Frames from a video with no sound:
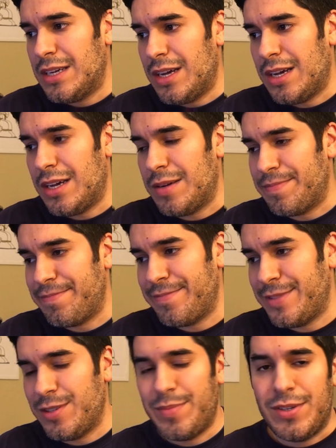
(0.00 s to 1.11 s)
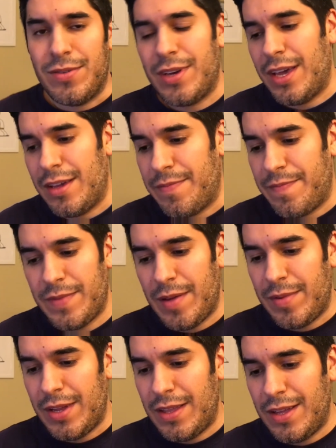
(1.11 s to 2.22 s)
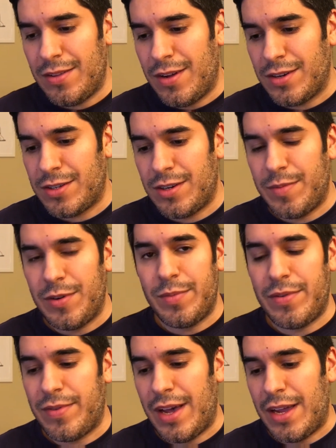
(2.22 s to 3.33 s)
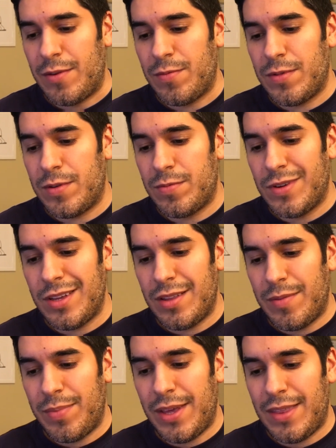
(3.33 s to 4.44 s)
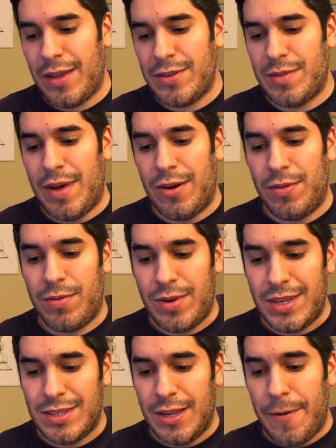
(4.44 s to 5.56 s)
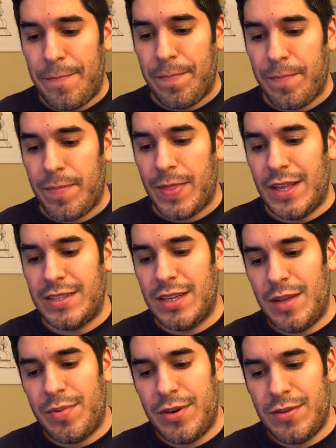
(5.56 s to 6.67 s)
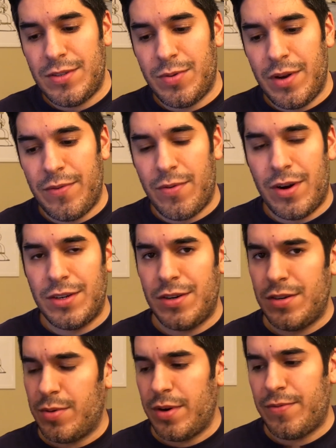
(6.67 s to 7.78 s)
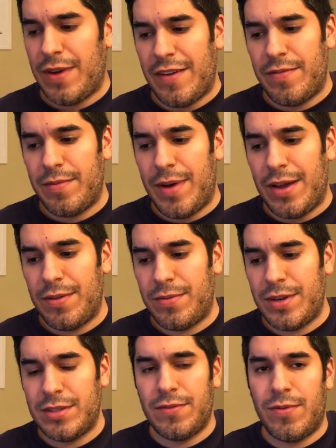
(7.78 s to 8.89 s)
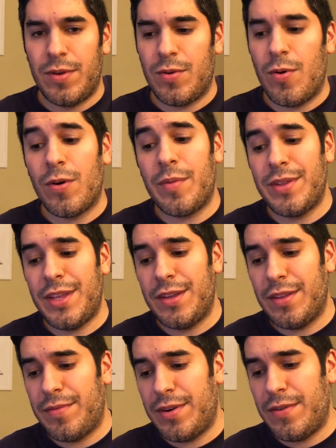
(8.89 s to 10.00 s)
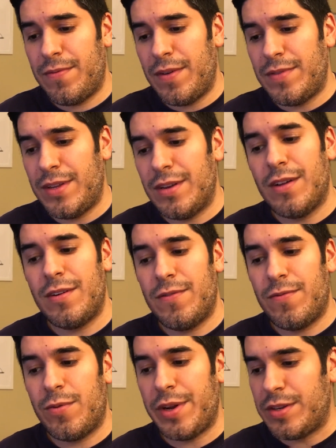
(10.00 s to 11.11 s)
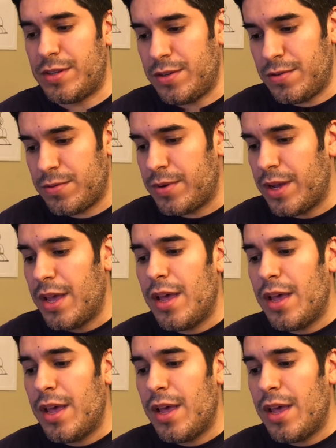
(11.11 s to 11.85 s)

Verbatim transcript: um, it'll be okay. I mean, I think long term it'll be fine. The really the big thing was the Model 3s they said they produced 2,425 Model 3s in the fourth quarter, but they delivered 1,542.